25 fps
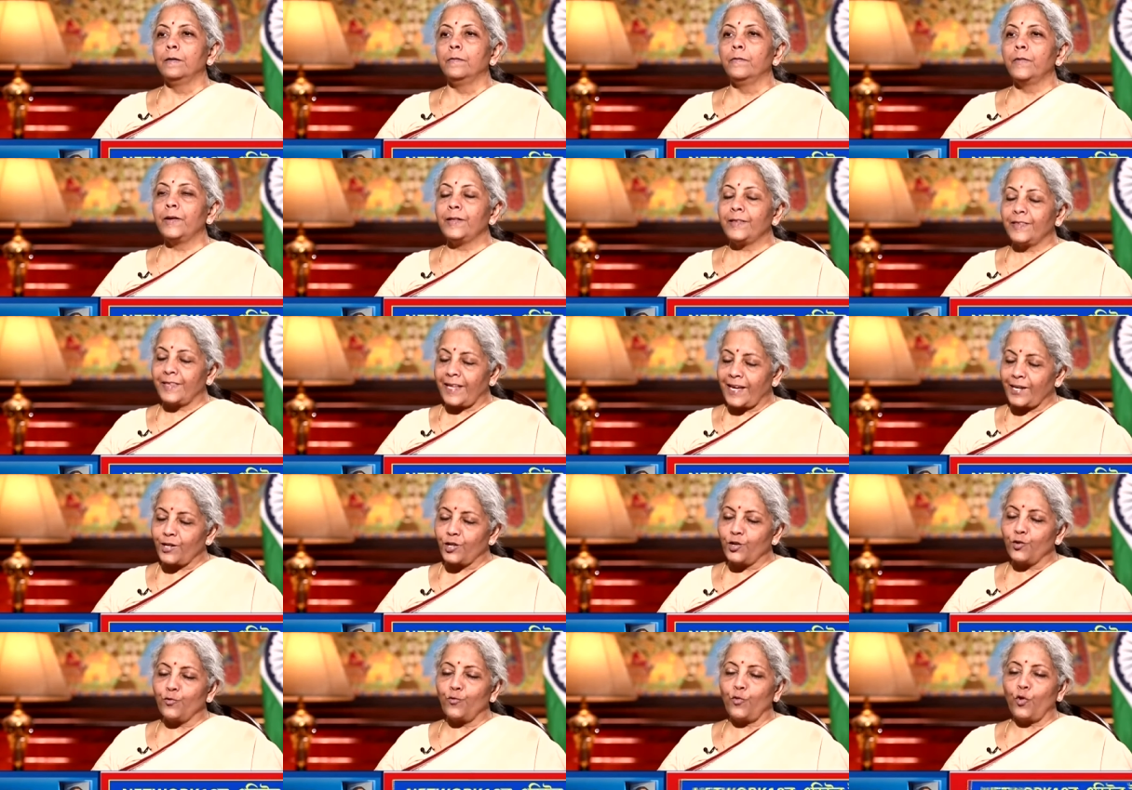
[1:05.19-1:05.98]
Well,
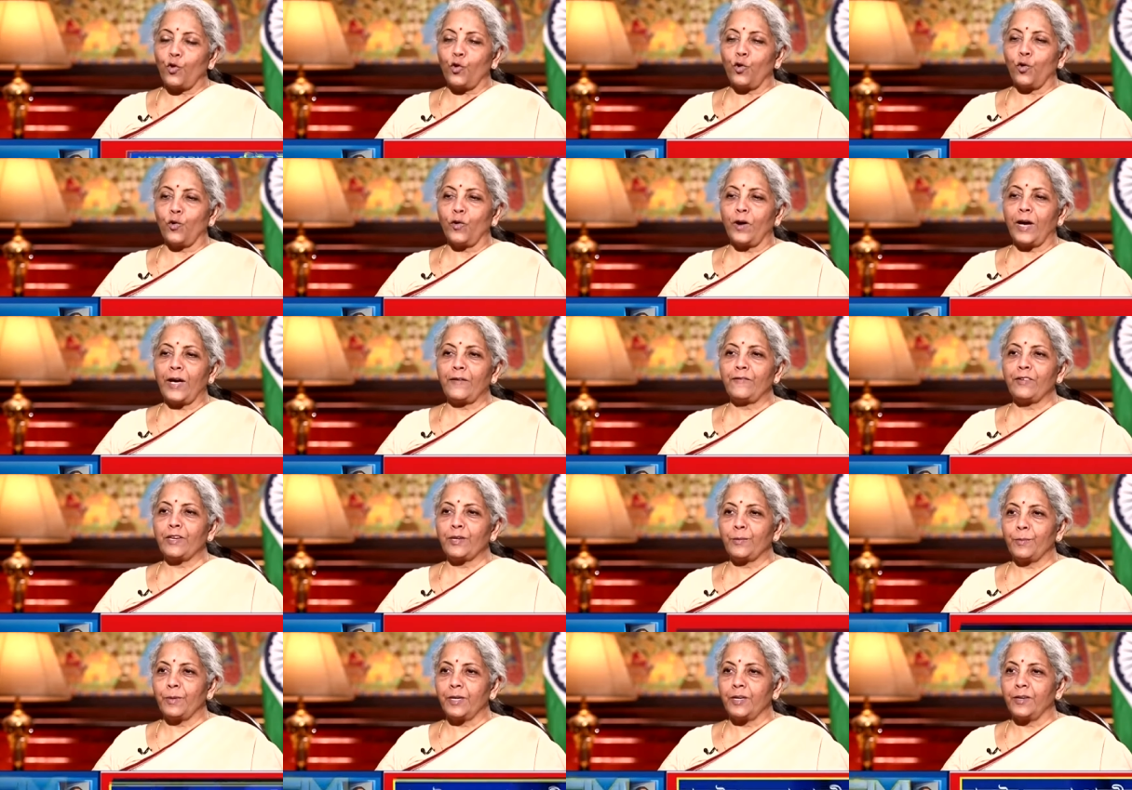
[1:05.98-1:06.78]
thank you for
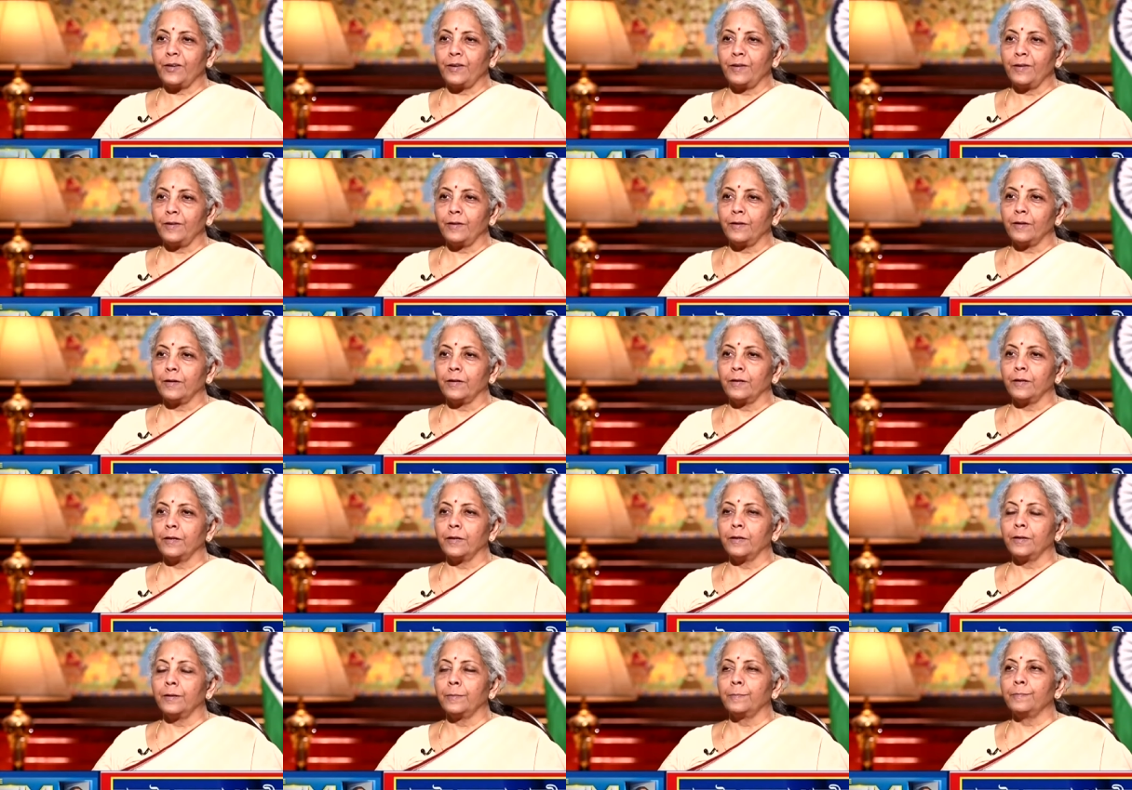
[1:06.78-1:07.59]
having me
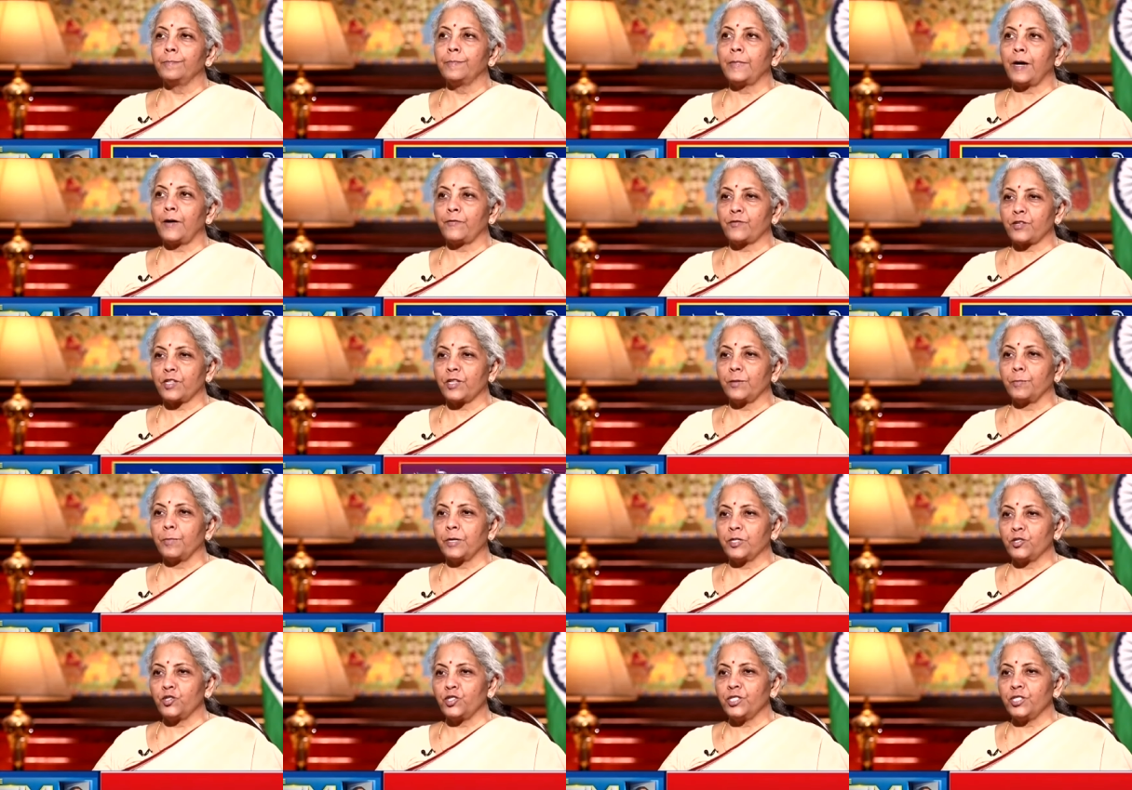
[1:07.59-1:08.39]
uh, after
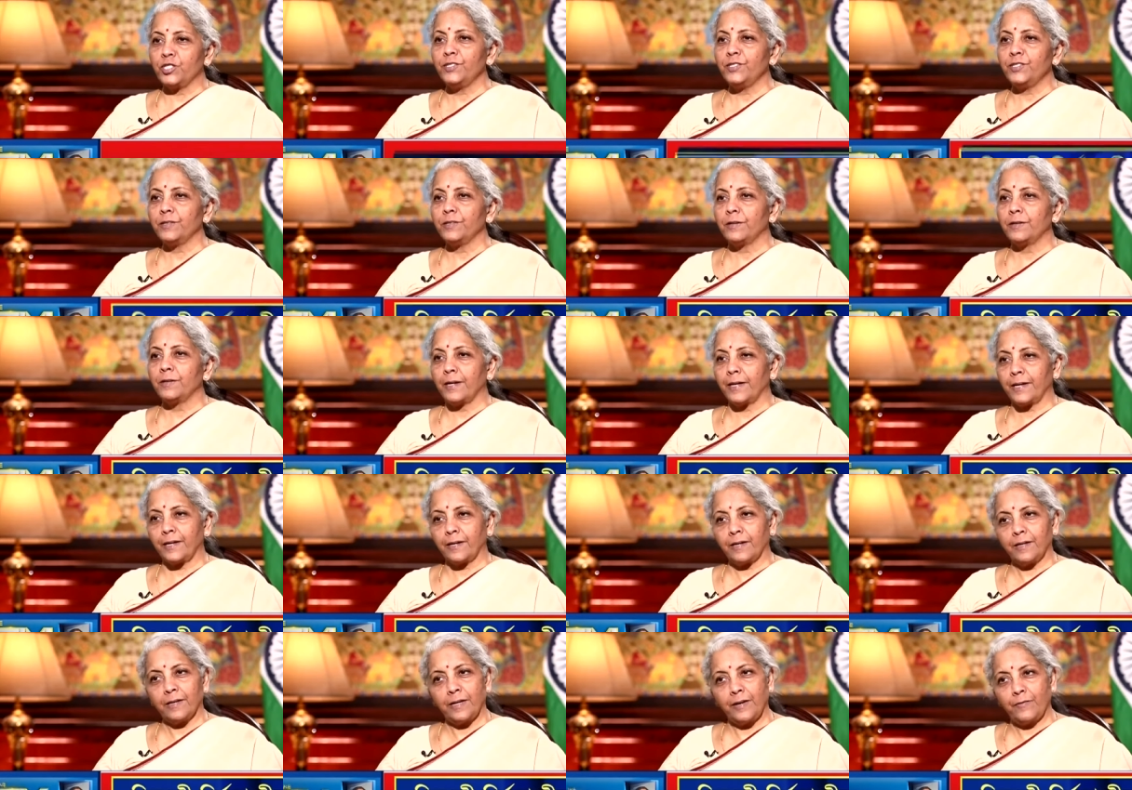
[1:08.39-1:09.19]
the budget,
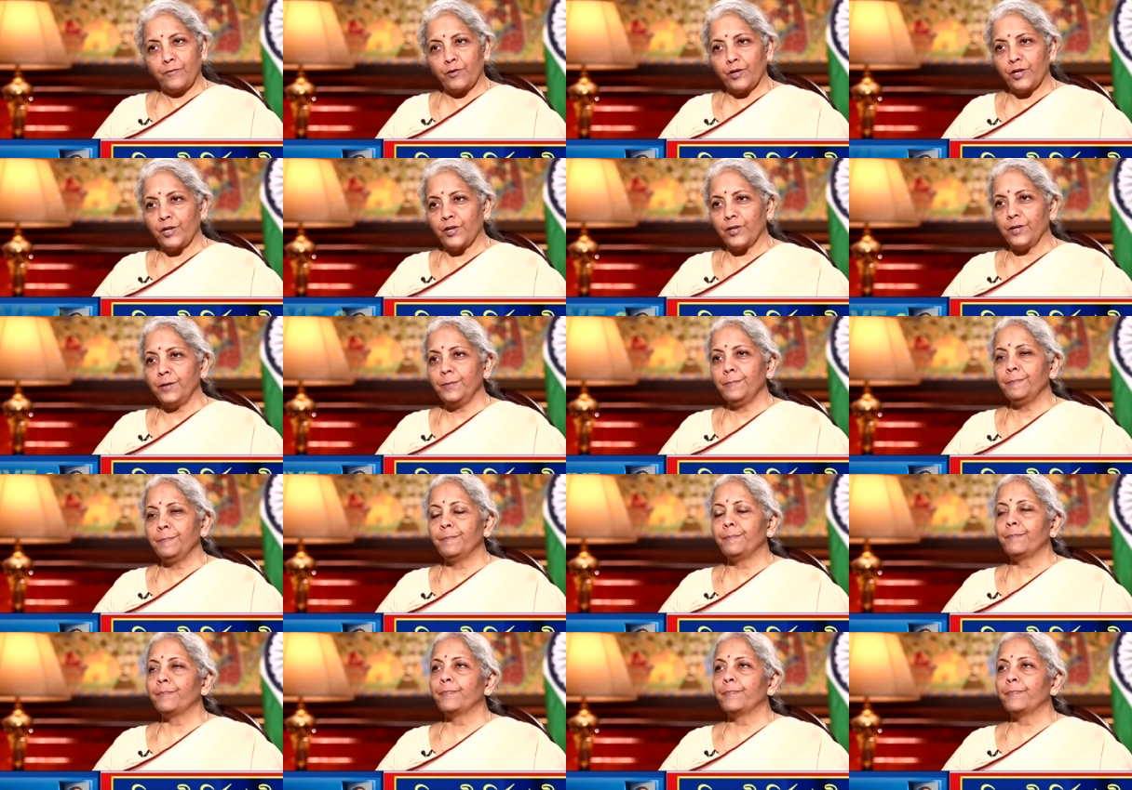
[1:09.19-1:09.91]
like every year